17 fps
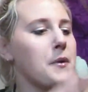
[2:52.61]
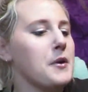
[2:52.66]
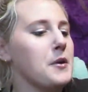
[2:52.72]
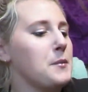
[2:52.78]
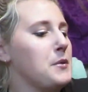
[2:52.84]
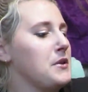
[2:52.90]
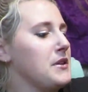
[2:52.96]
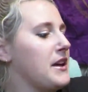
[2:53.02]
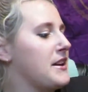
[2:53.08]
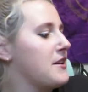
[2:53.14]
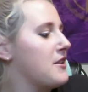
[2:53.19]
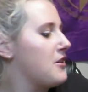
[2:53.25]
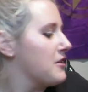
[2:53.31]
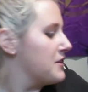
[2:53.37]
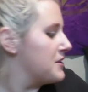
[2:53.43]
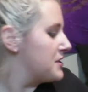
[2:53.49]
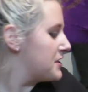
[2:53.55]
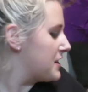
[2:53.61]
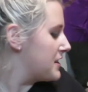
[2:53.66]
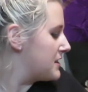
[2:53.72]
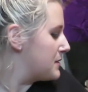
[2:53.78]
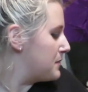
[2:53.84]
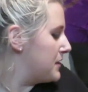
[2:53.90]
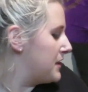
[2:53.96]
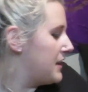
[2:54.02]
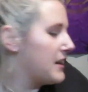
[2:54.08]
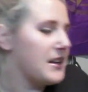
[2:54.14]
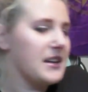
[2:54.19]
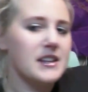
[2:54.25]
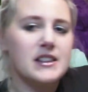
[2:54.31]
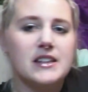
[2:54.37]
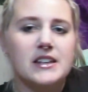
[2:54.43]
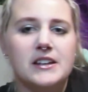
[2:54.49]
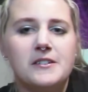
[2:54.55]
purple and orange spaghetti
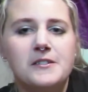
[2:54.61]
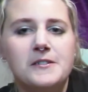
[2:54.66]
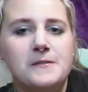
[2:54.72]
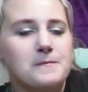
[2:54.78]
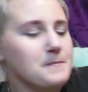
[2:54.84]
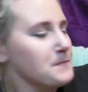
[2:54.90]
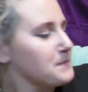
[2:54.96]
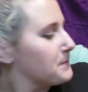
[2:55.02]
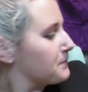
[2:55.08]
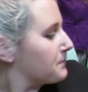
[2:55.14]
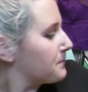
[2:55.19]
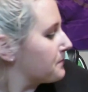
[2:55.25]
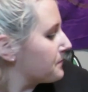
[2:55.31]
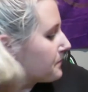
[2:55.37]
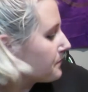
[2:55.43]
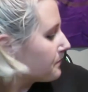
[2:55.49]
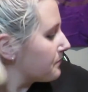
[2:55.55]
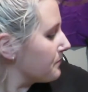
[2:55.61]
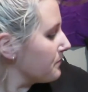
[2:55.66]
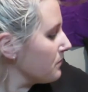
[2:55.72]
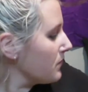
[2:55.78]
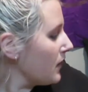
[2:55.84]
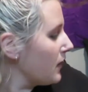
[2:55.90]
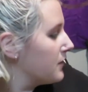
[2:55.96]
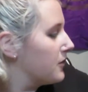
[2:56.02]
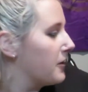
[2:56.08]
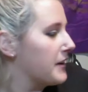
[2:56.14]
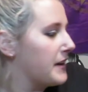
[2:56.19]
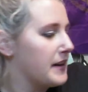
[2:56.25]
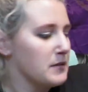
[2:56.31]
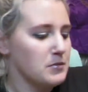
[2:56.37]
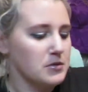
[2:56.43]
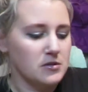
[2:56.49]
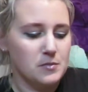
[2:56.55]
in there. Not
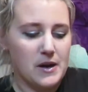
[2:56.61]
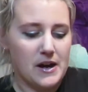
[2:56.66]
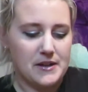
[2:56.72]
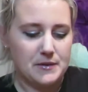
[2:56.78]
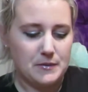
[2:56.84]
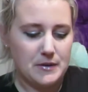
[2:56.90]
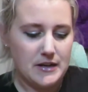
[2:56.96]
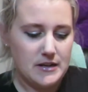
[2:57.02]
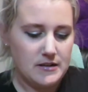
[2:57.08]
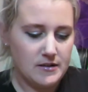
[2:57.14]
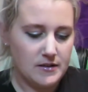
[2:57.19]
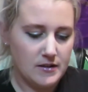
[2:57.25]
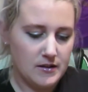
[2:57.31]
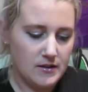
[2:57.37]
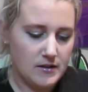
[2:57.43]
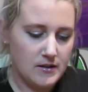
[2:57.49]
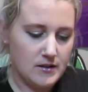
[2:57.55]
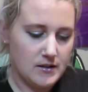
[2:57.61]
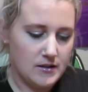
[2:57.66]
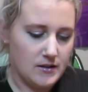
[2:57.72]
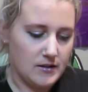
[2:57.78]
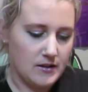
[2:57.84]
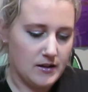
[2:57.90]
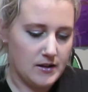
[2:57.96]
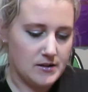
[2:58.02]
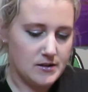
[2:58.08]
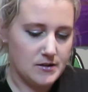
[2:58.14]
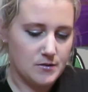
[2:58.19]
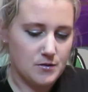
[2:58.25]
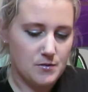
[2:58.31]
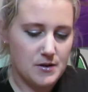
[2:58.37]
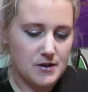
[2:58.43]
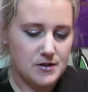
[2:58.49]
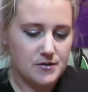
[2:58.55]
edible by the way, in case you
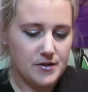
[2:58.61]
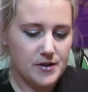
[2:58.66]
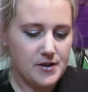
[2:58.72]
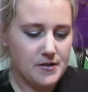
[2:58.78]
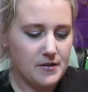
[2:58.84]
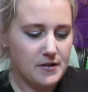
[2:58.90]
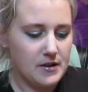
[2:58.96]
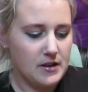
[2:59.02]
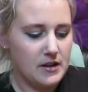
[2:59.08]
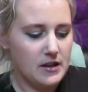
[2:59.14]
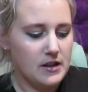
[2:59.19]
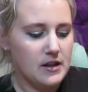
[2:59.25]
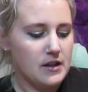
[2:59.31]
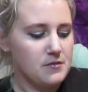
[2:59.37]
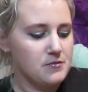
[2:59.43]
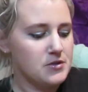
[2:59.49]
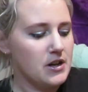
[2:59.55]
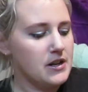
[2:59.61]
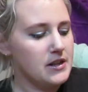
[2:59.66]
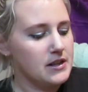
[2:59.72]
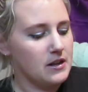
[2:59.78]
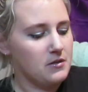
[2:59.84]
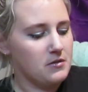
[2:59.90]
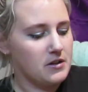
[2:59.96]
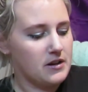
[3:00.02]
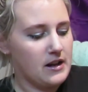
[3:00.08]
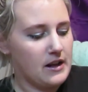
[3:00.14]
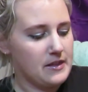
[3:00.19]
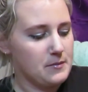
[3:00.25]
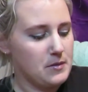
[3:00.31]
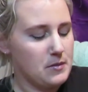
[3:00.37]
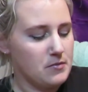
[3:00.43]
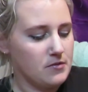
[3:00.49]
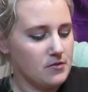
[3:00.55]
were wondering. I'm trying to think what
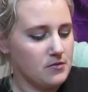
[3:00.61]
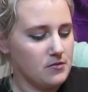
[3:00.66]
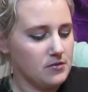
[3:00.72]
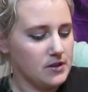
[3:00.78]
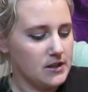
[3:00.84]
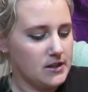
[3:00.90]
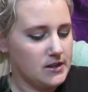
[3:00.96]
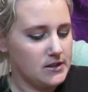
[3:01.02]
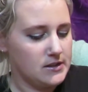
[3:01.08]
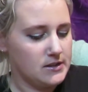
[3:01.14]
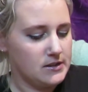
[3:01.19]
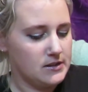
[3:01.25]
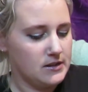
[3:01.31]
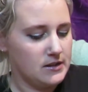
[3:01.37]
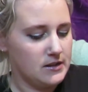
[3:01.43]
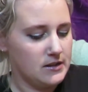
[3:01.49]
other people call these.